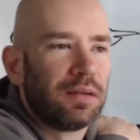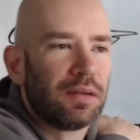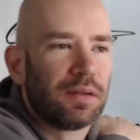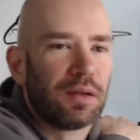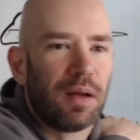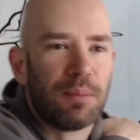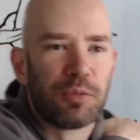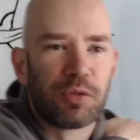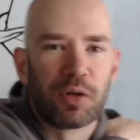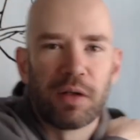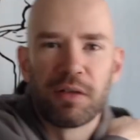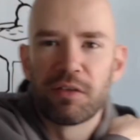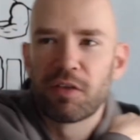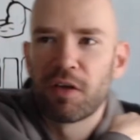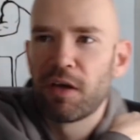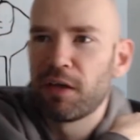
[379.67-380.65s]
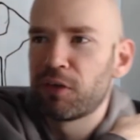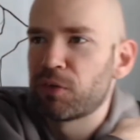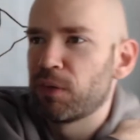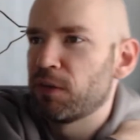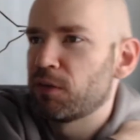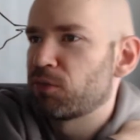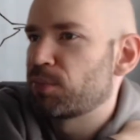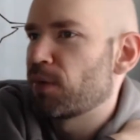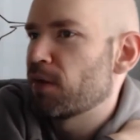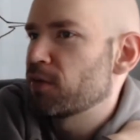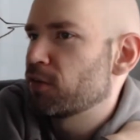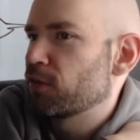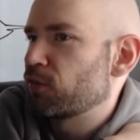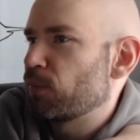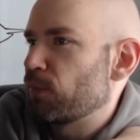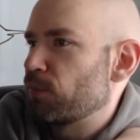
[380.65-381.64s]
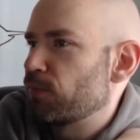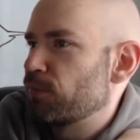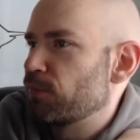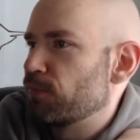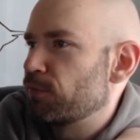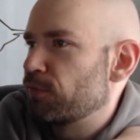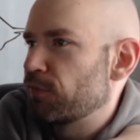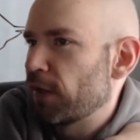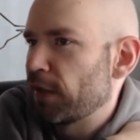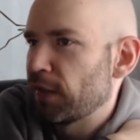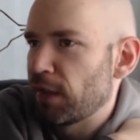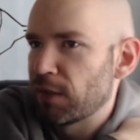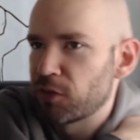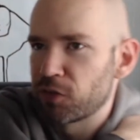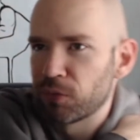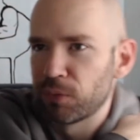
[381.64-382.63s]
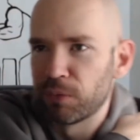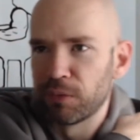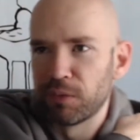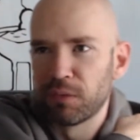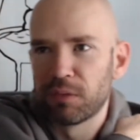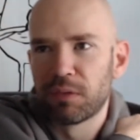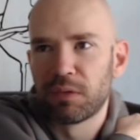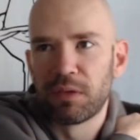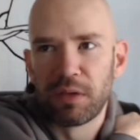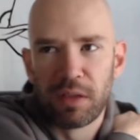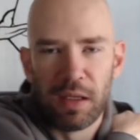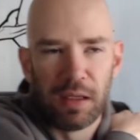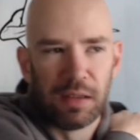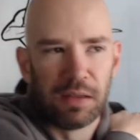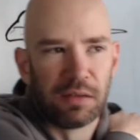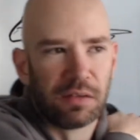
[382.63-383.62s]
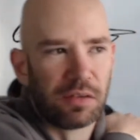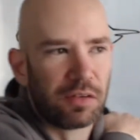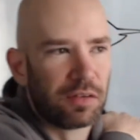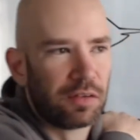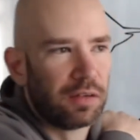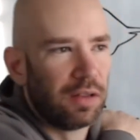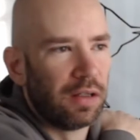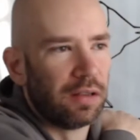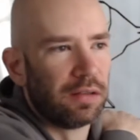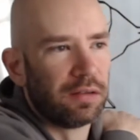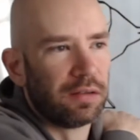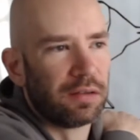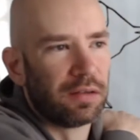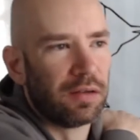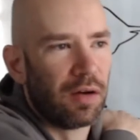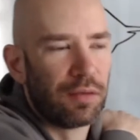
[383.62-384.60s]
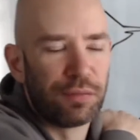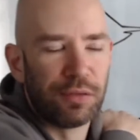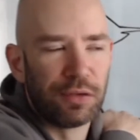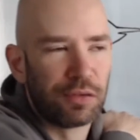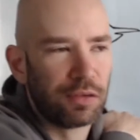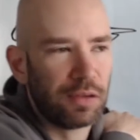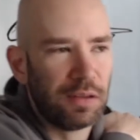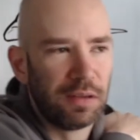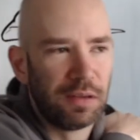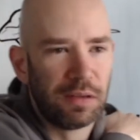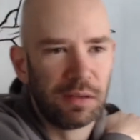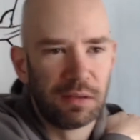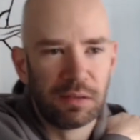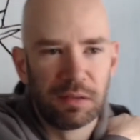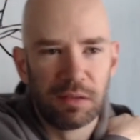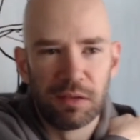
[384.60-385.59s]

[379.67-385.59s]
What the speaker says: I'm trying to tie creative projects with financial gains, and obviously,